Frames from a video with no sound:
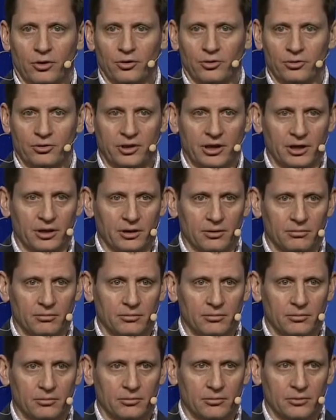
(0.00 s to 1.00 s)
all your data,
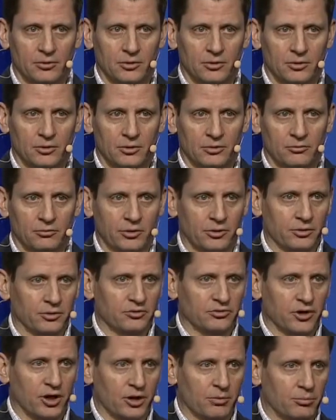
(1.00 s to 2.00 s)
whether
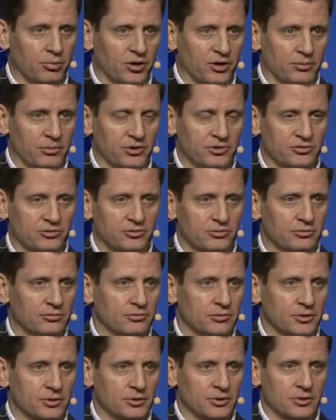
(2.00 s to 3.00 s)
it's on premise,
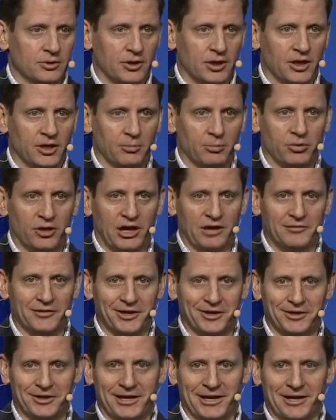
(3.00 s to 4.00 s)
in a
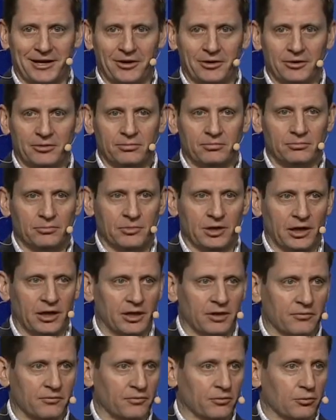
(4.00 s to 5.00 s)
private cloud,
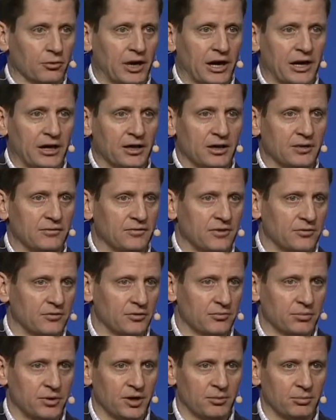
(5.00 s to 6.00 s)
in a variety of
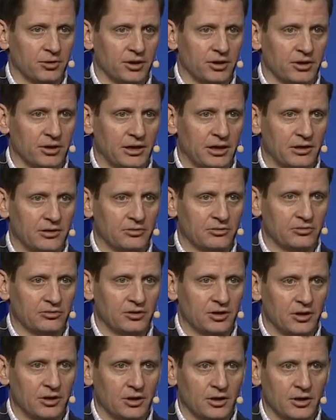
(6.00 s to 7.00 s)
different public
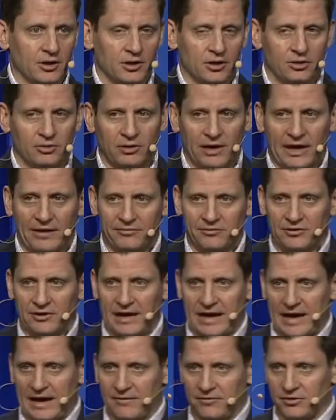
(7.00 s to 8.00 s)
clouds. You have
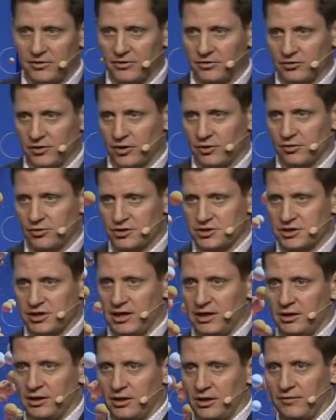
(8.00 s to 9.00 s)
to have this
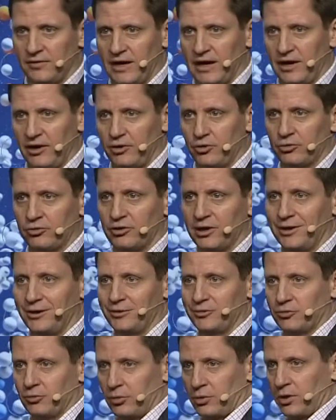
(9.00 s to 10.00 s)
understanding of how your
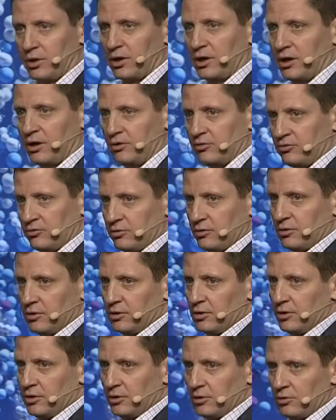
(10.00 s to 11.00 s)
data is organized
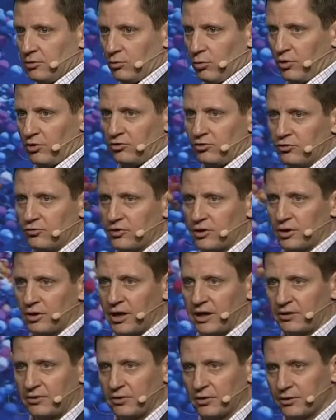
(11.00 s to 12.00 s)
once you've
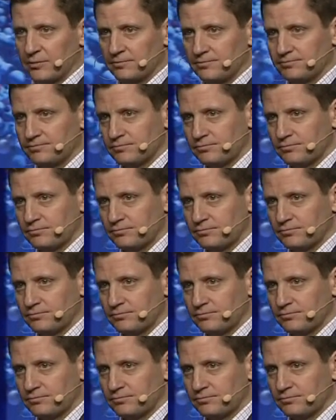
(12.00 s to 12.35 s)
collected it.